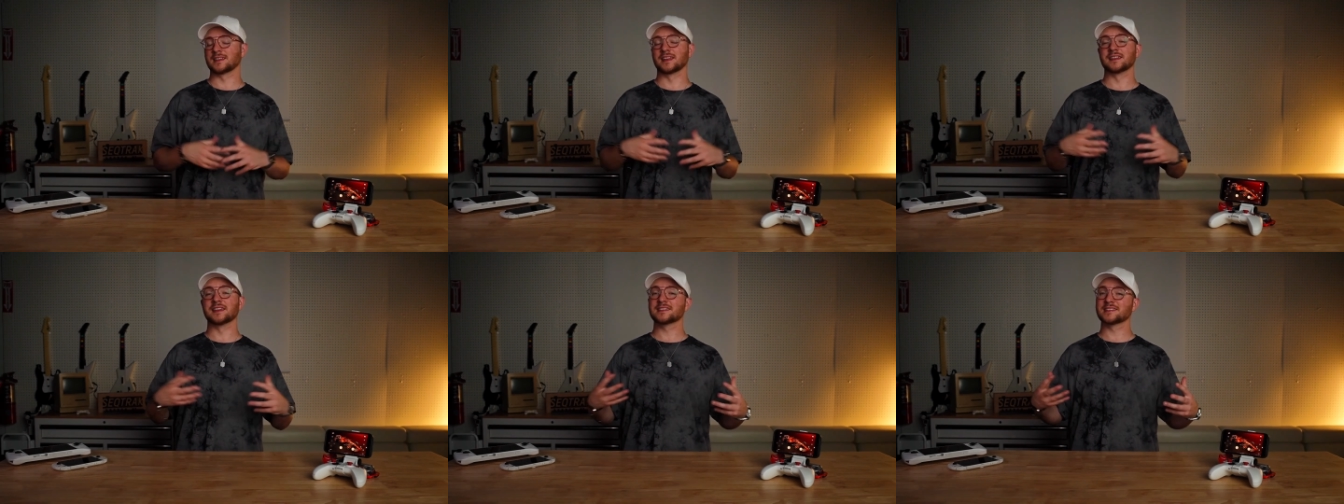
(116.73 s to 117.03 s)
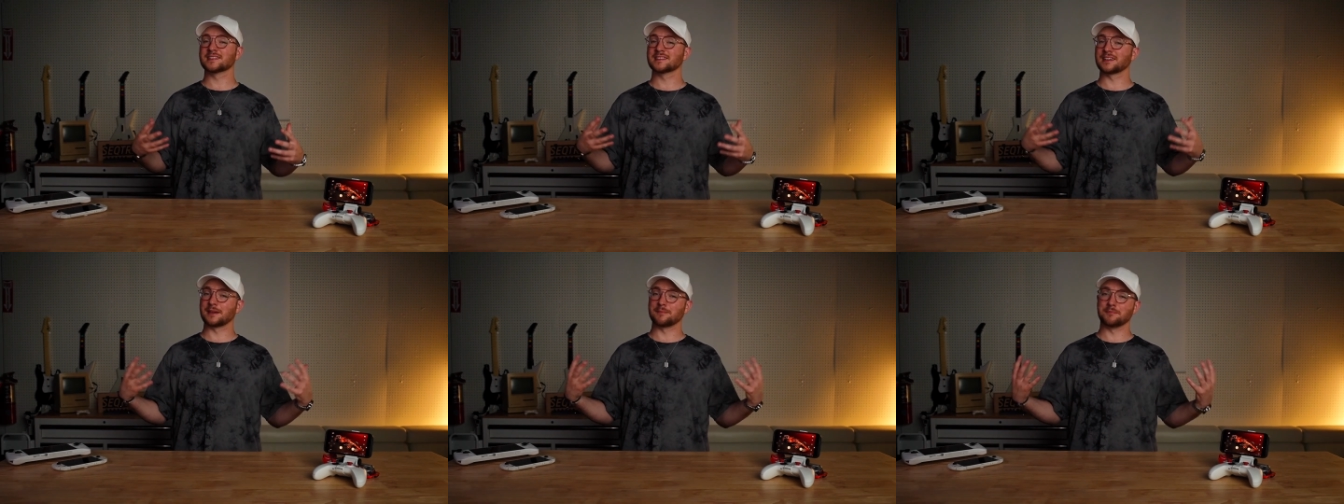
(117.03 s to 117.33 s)
then
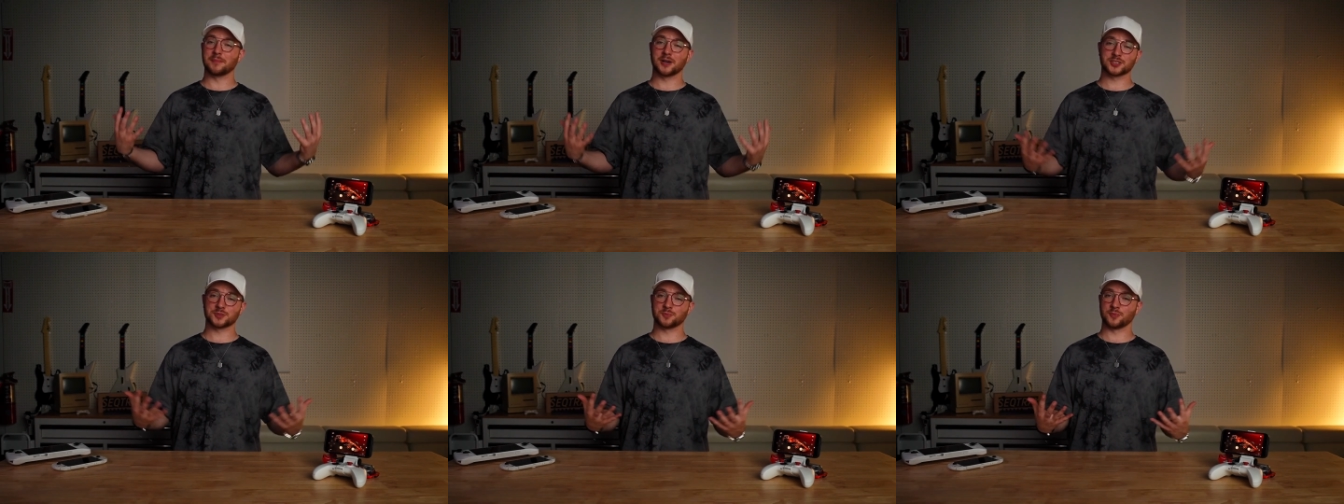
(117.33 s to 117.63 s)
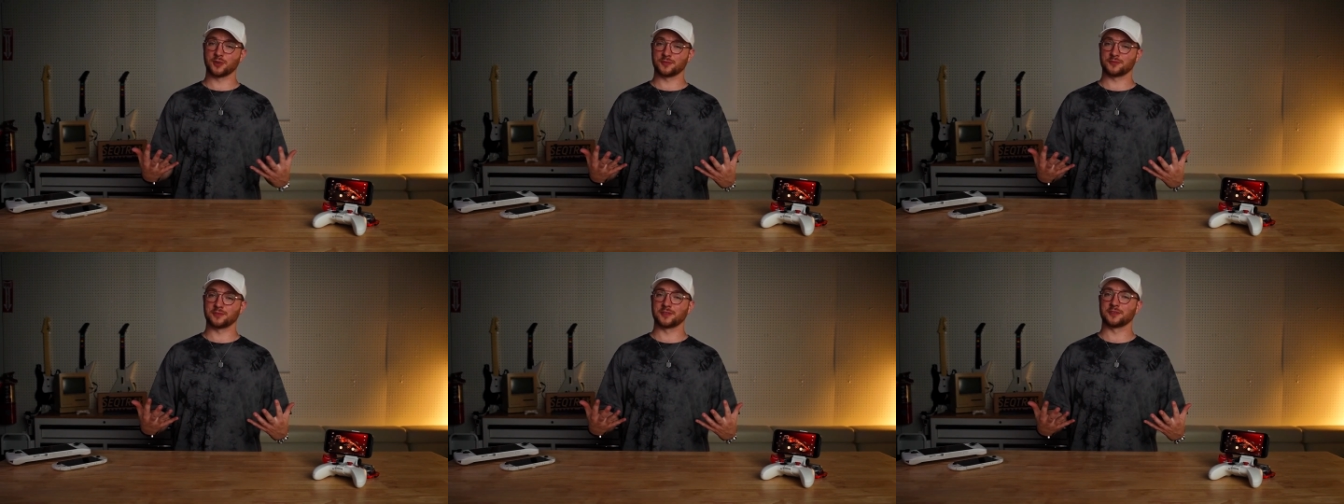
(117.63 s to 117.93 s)
this is a much
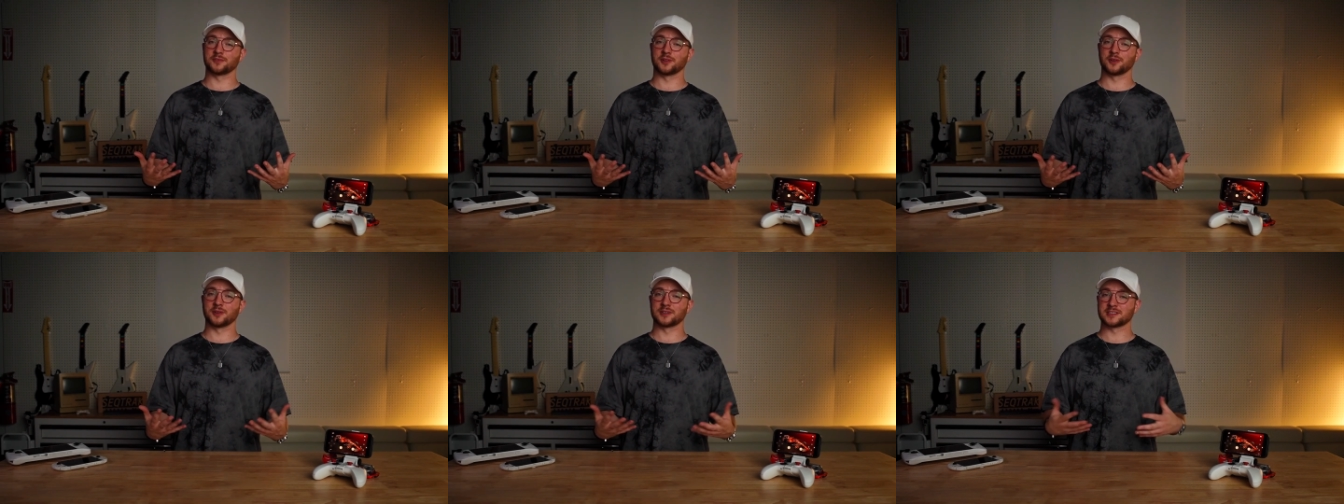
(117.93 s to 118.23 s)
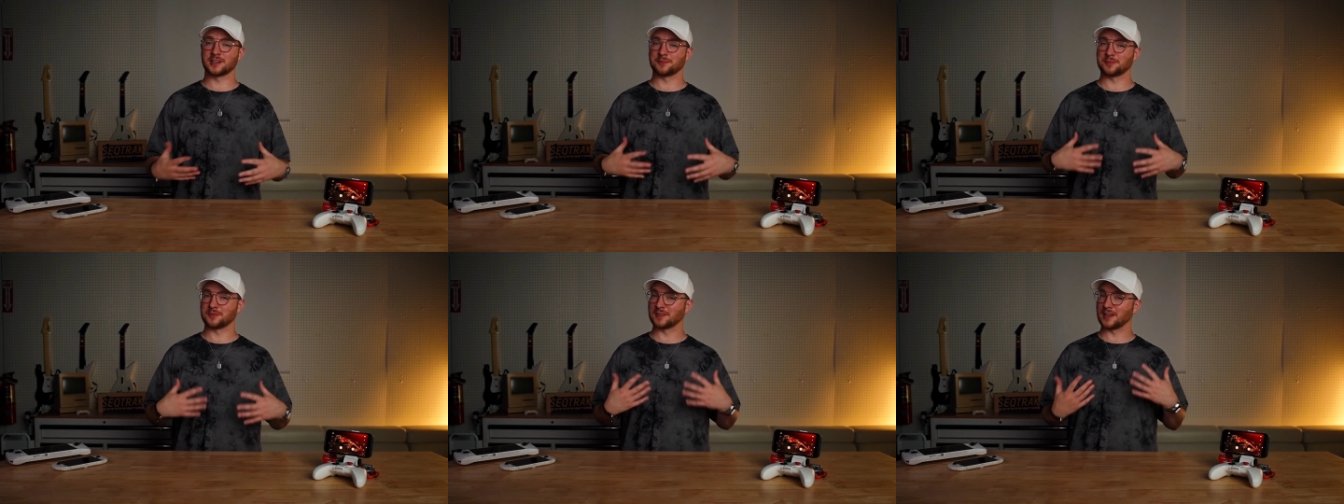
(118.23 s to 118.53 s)
more free flowing
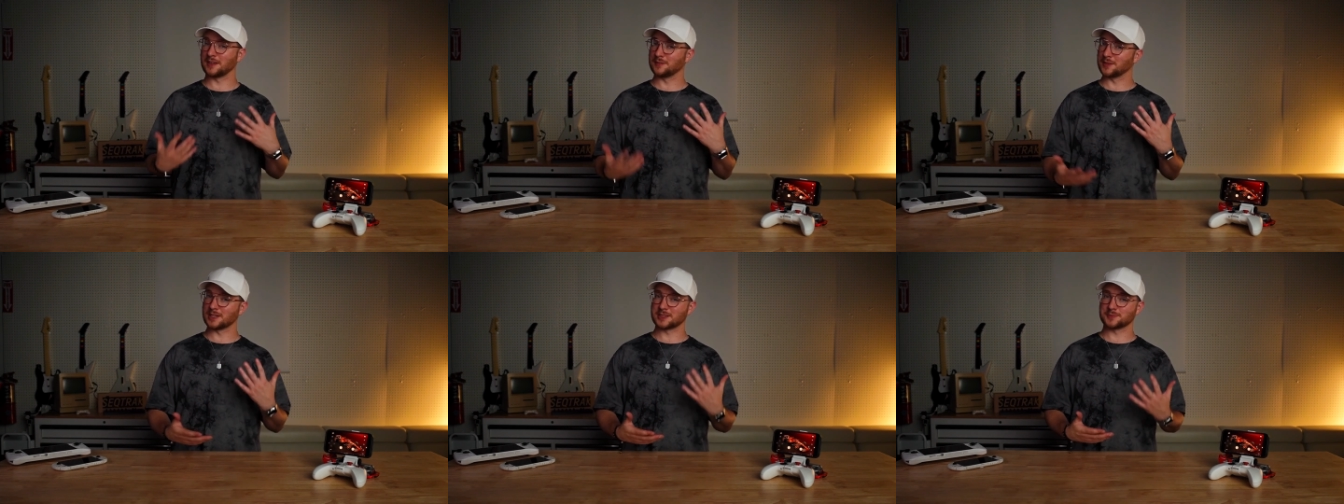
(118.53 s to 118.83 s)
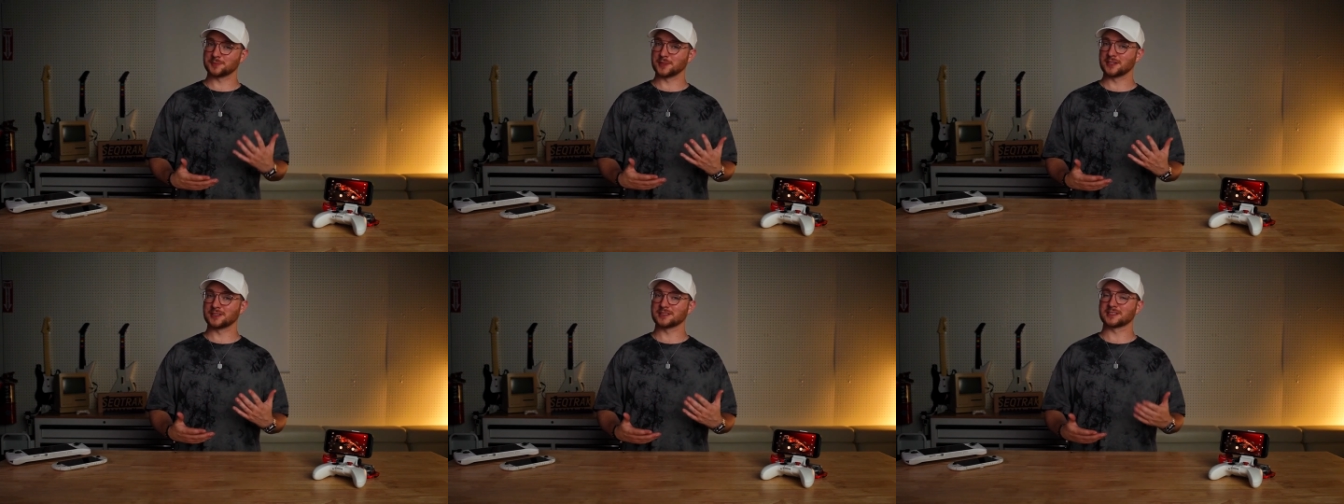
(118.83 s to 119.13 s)
type of gaming
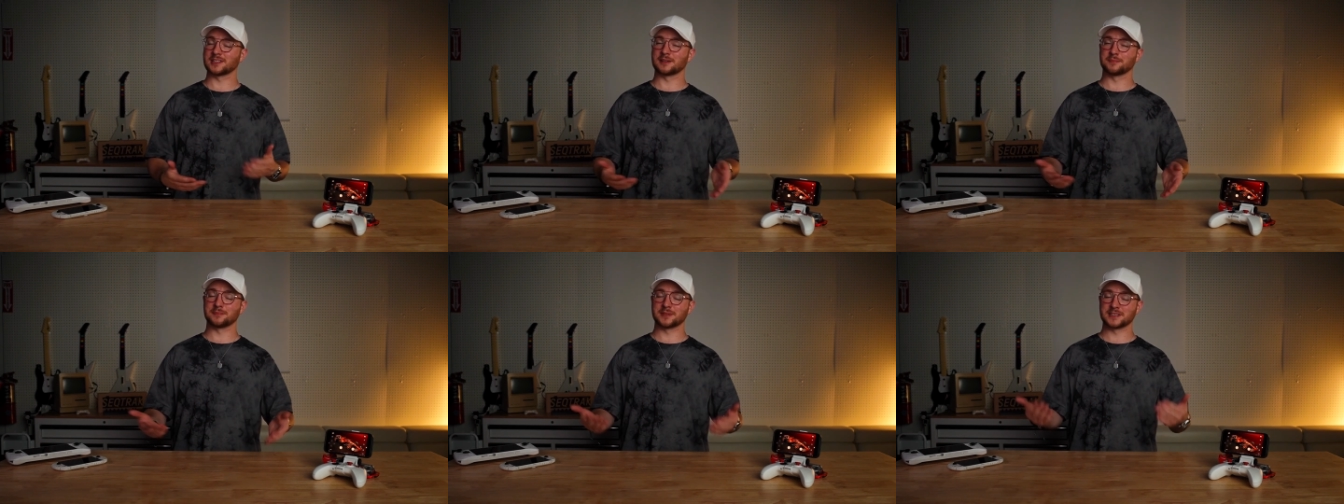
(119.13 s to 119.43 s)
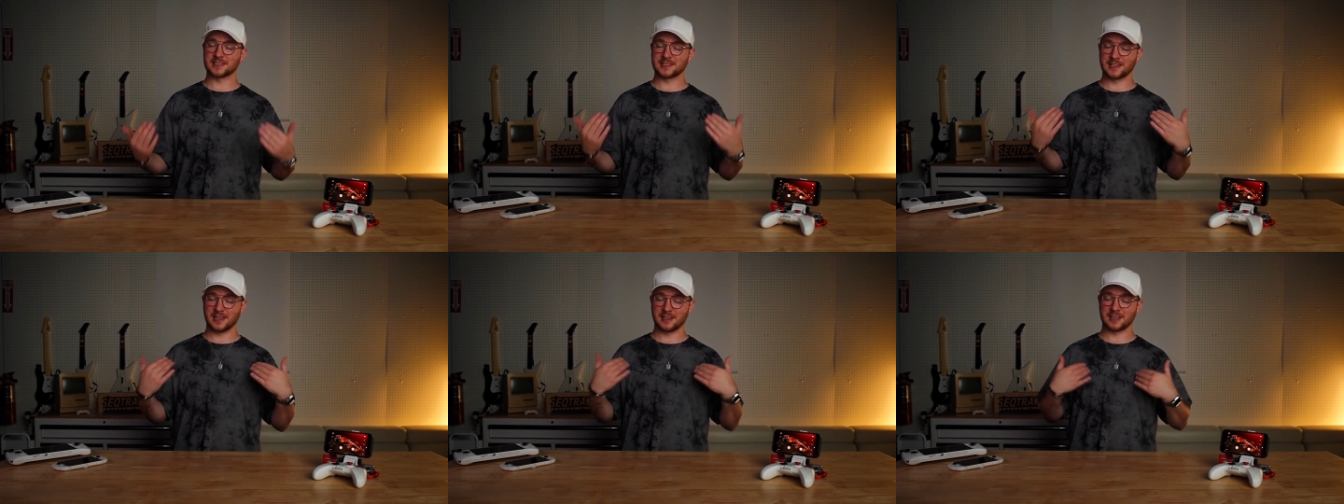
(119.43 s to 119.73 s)
experience that a
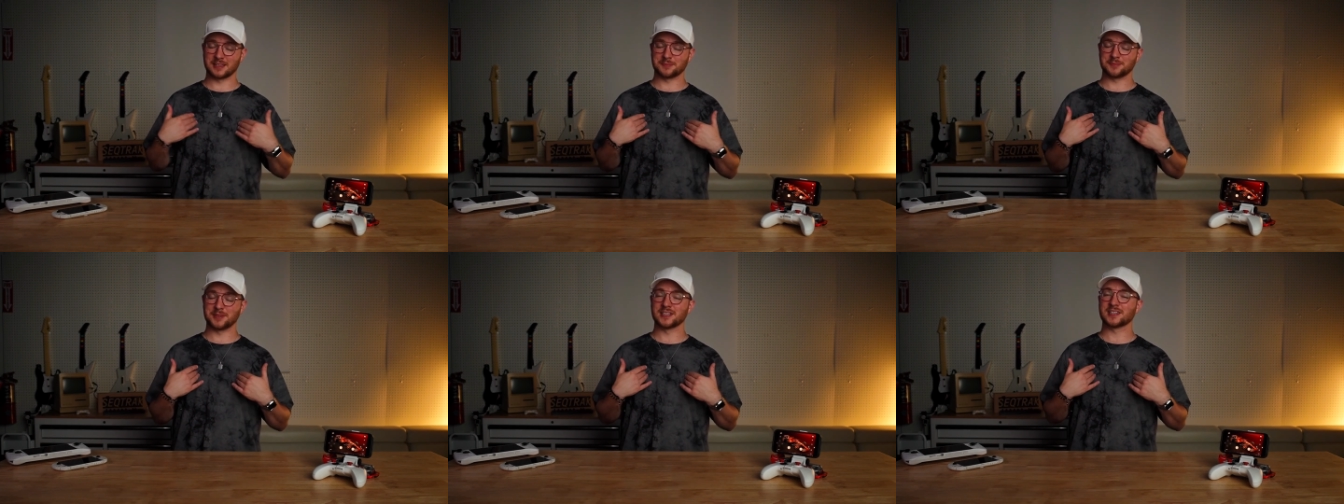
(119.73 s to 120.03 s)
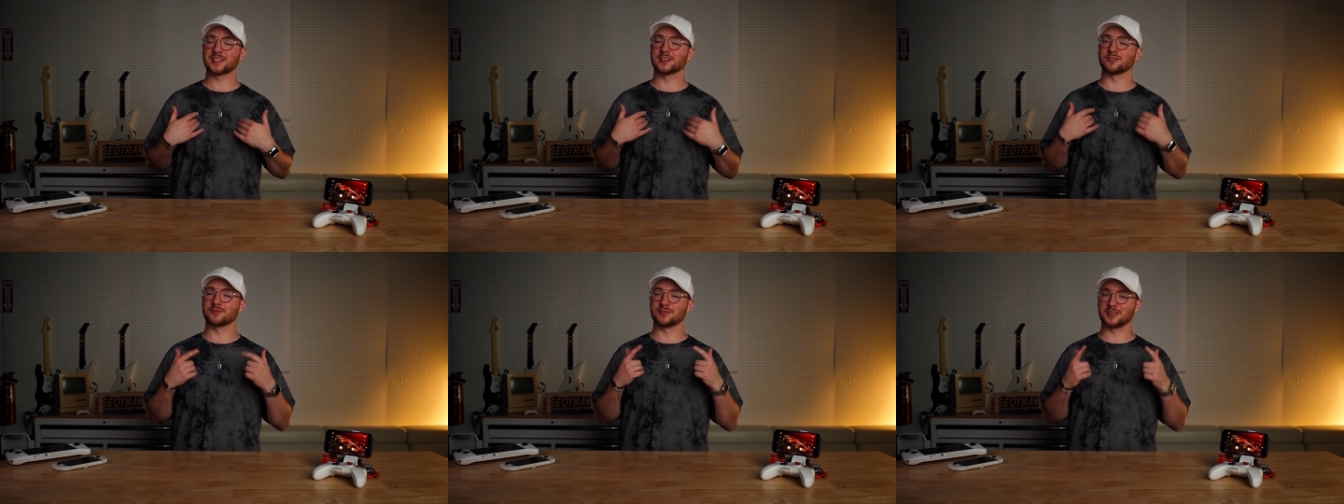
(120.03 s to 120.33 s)
busy guy like me
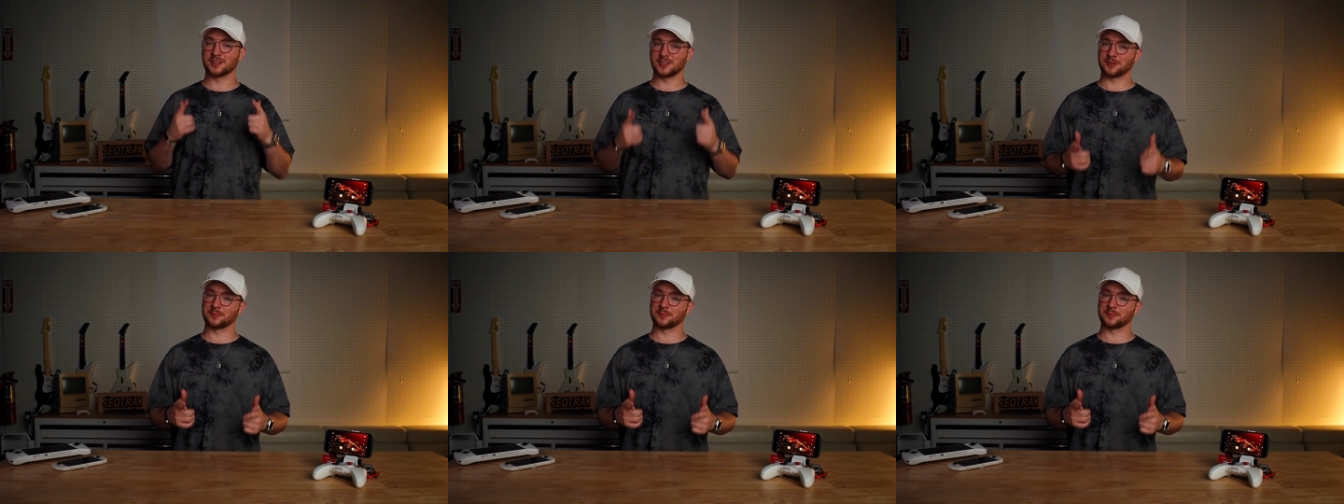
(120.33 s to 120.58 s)
can really